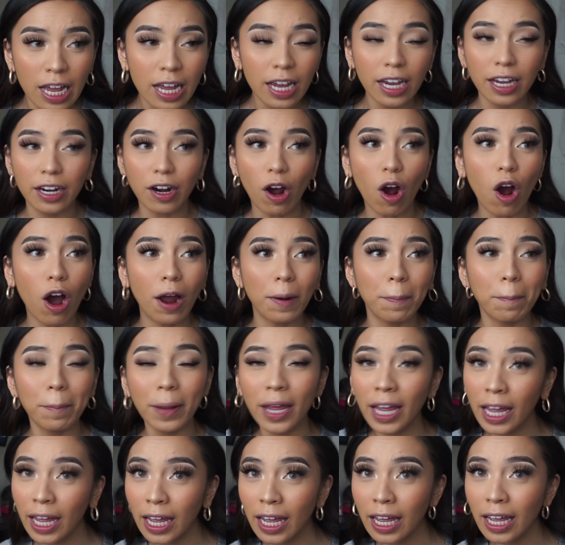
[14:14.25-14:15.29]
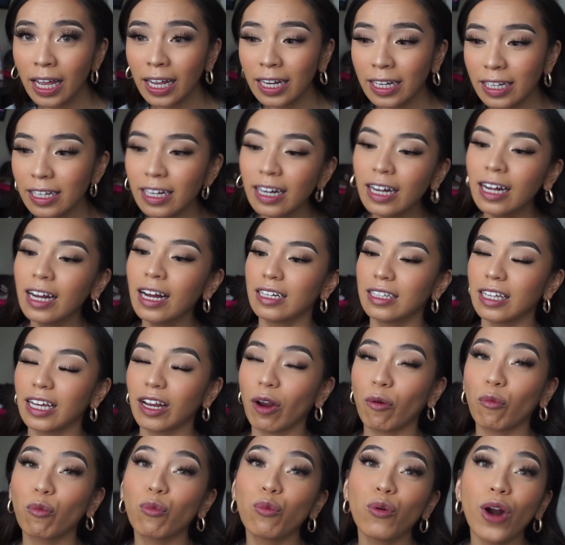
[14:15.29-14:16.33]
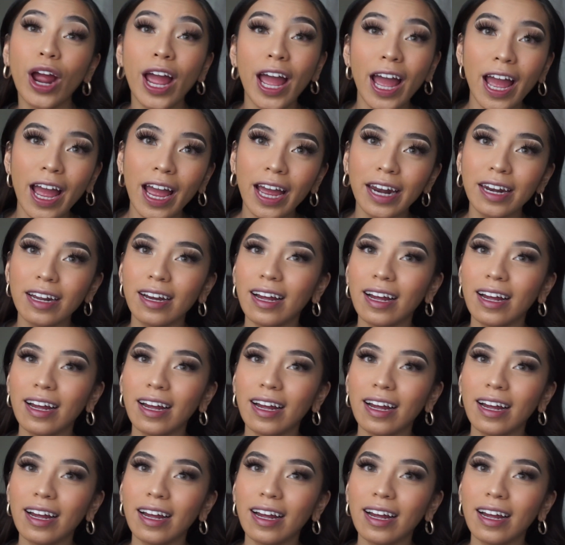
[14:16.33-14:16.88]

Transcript: and a hot pink, like a red.